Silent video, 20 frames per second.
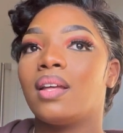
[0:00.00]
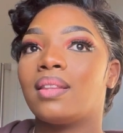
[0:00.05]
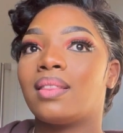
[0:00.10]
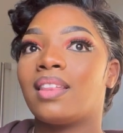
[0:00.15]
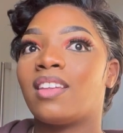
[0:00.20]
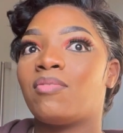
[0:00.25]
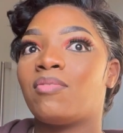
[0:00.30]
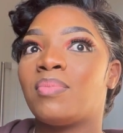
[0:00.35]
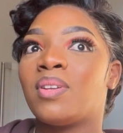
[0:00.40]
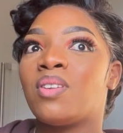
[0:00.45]

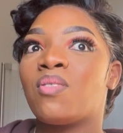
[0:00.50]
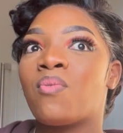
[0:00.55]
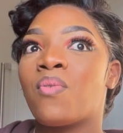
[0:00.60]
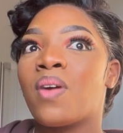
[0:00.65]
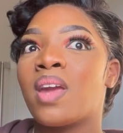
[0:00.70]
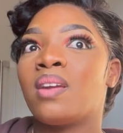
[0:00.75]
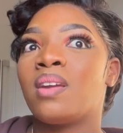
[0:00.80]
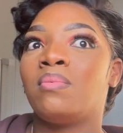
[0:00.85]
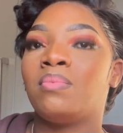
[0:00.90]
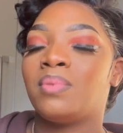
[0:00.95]
they've been
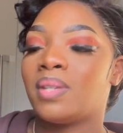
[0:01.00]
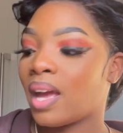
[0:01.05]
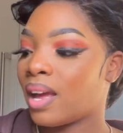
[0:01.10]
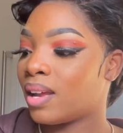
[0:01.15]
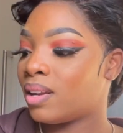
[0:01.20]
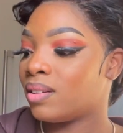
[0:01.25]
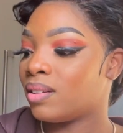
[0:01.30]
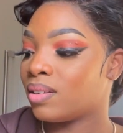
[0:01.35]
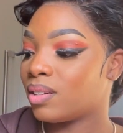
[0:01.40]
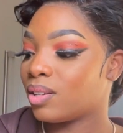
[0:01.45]
raped,
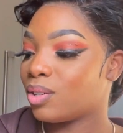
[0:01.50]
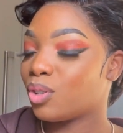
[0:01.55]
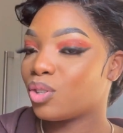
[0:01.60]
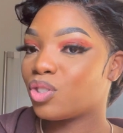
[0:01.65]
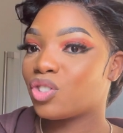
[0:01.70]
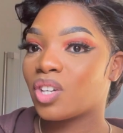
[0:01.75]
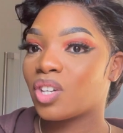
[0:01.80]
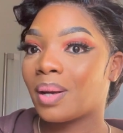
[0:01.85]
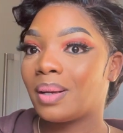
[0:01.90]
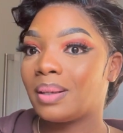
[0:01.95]
and your
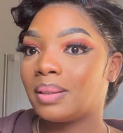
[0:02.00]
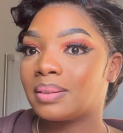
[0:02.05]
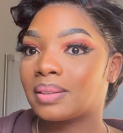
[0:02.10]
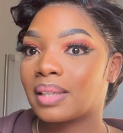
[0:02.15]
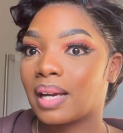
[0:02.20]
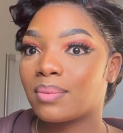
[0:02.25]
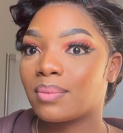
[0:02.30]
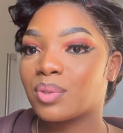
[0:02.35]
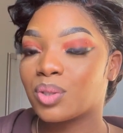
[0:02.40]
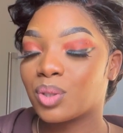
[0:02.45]
child
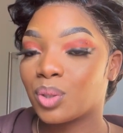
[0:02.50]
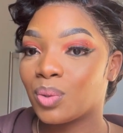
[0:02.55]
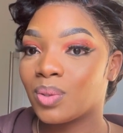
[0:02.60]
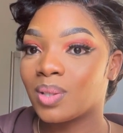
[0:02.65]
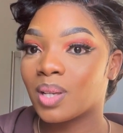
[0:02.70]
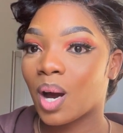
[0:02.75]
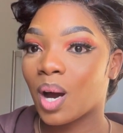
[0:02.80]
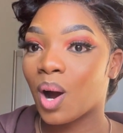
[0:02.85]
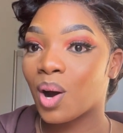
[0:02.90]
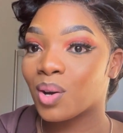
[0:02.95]
comes to you
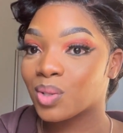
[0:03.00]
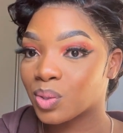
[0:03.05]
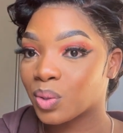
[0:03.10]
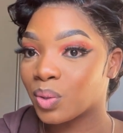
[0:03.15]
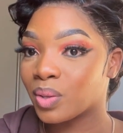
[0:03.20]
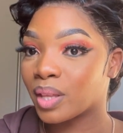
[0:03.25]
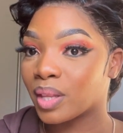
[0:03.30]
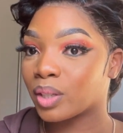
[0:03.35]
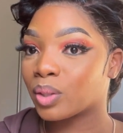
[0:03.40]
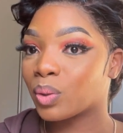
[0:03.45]
and asks
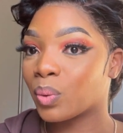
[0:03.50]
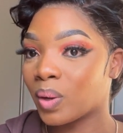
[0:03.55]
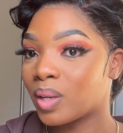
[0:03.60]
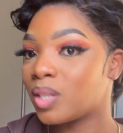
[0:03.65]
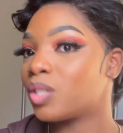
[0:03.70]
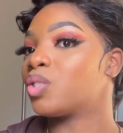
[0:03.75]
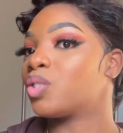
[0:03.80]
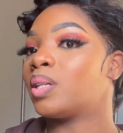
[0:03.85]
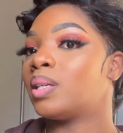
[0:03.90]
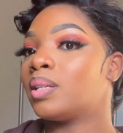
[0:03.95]
you that question,